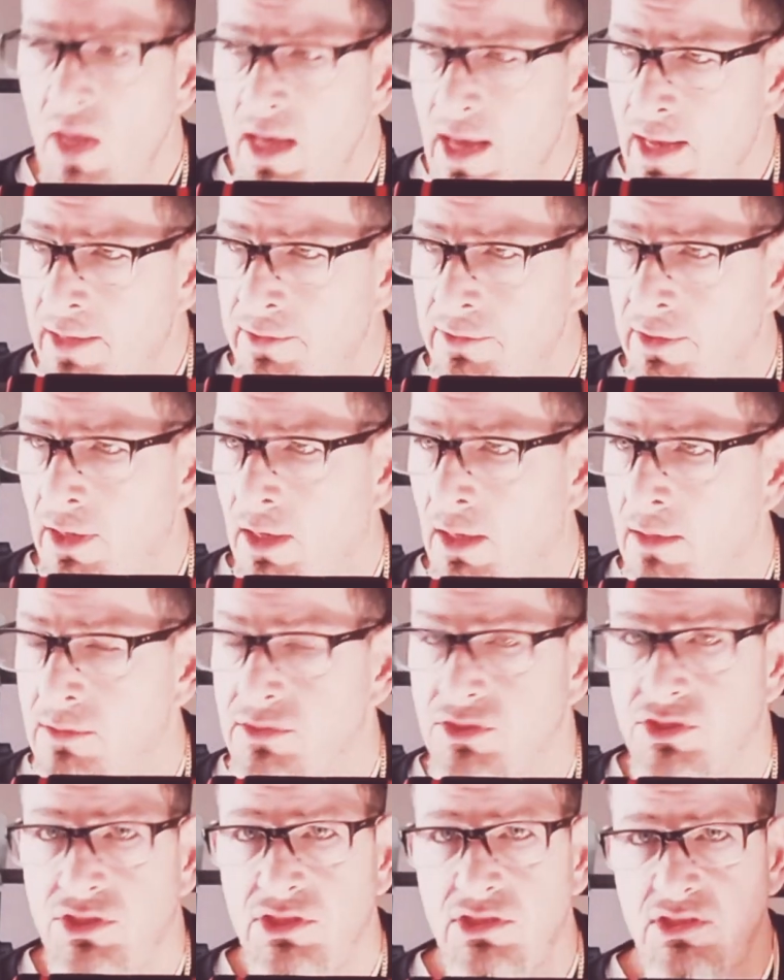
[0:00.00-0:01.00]
And uh,
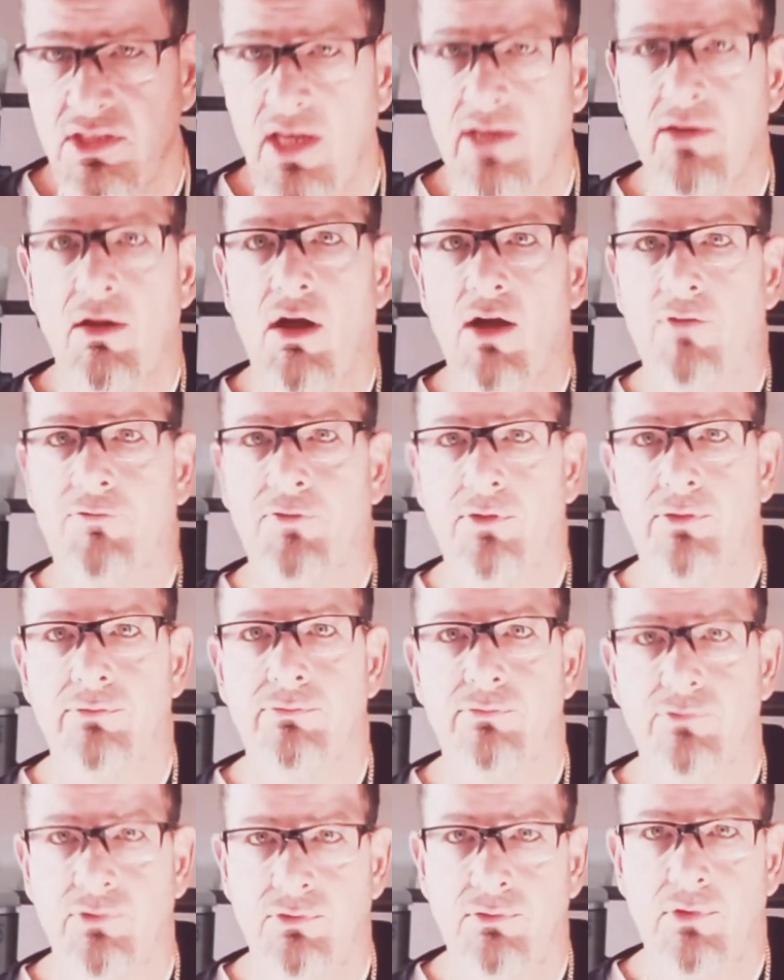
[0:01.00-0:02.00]
she stayed off
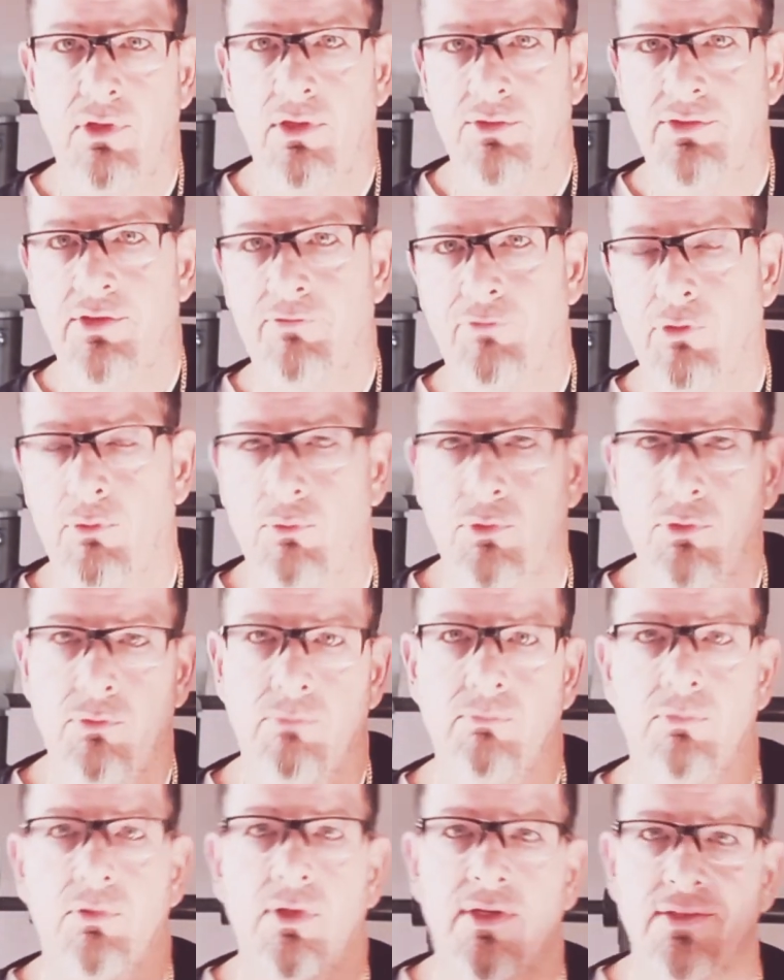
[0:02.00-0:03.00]
in a different
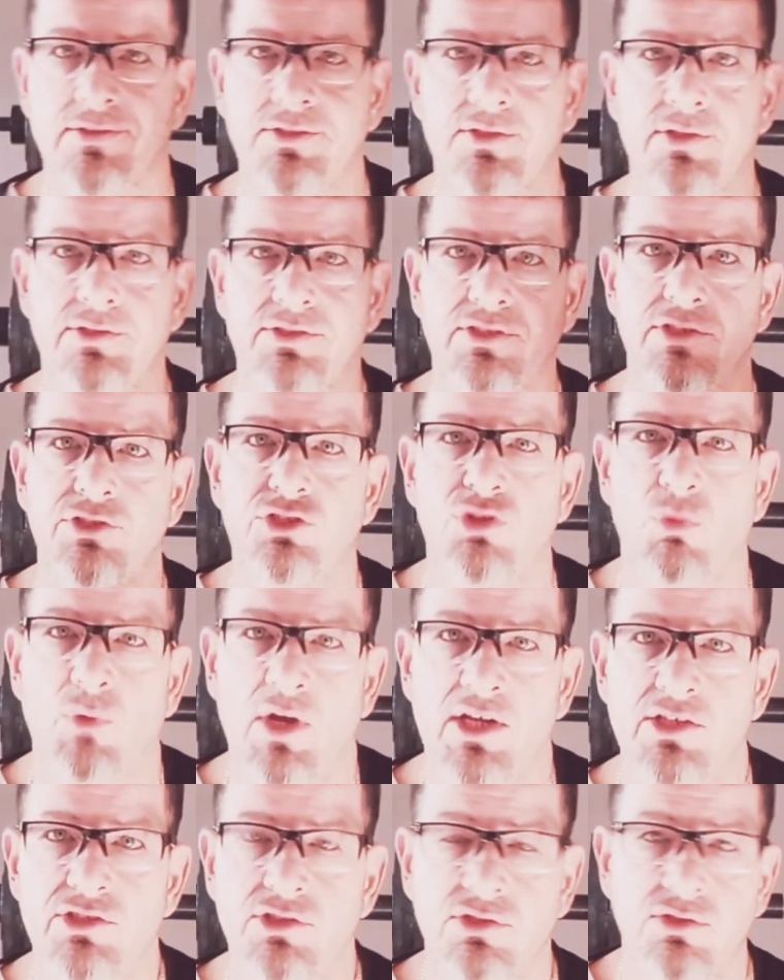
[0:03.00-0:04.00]
room because of the
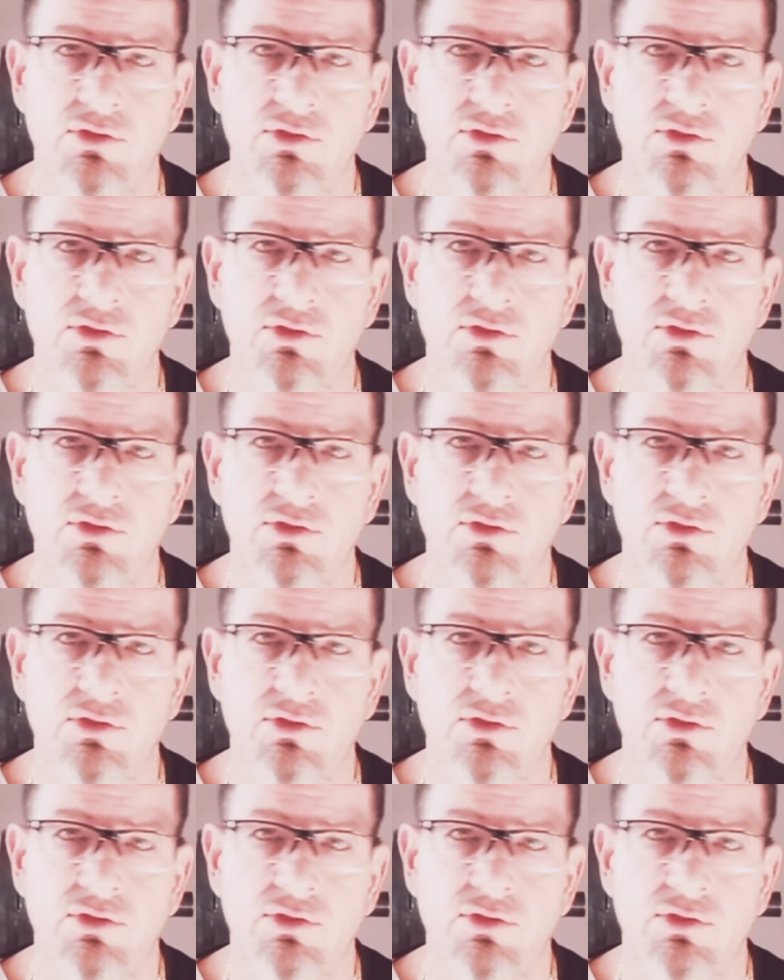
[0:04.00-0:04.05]
situation.